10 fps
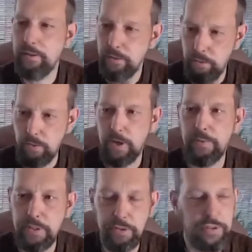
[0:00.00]
you want to
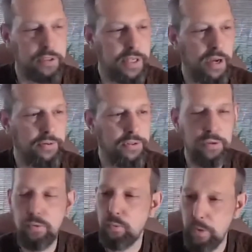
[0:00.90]
reduce it down to
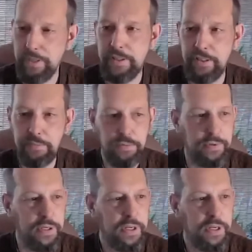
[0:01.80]
1 teaspoon.